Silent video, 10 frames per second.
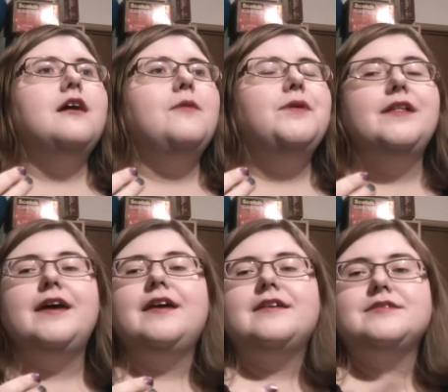I'll be
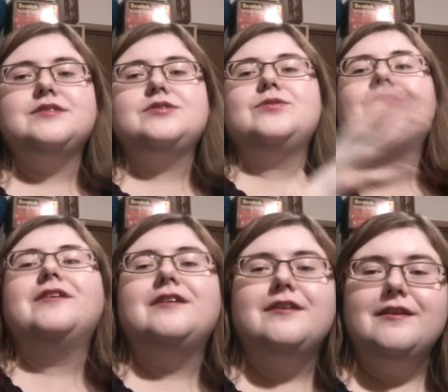like a
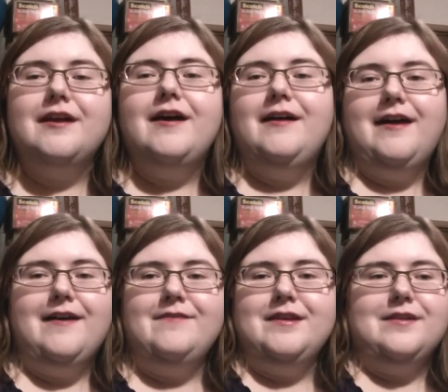store. I'll
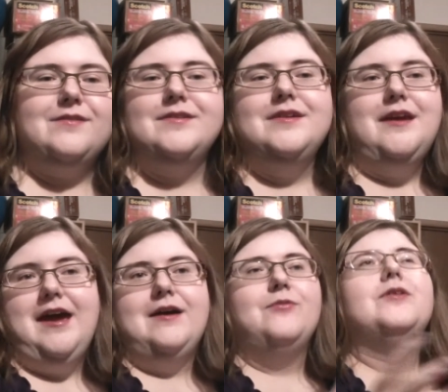have like
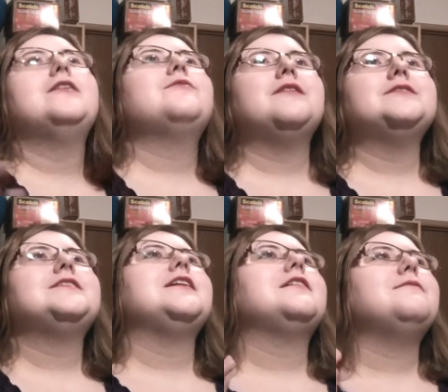at work where
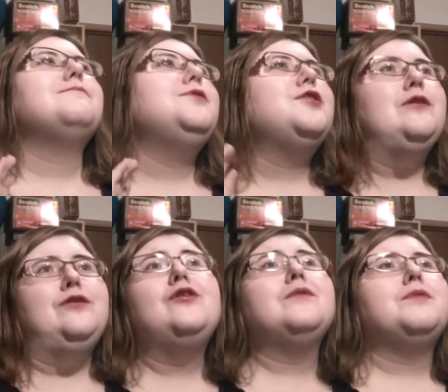it's like
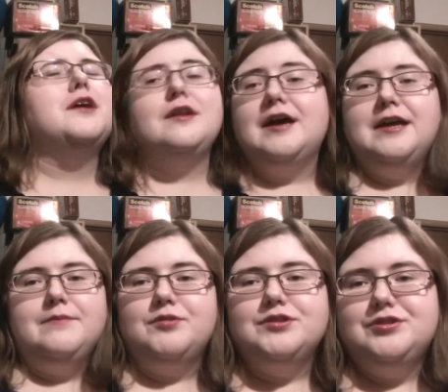you can pick an
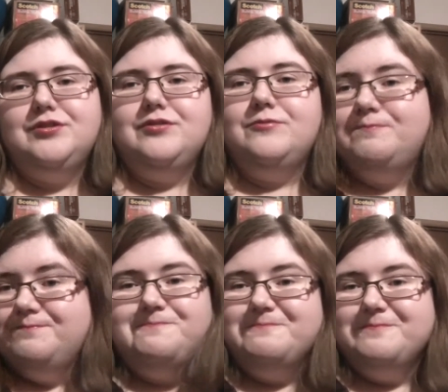item or two,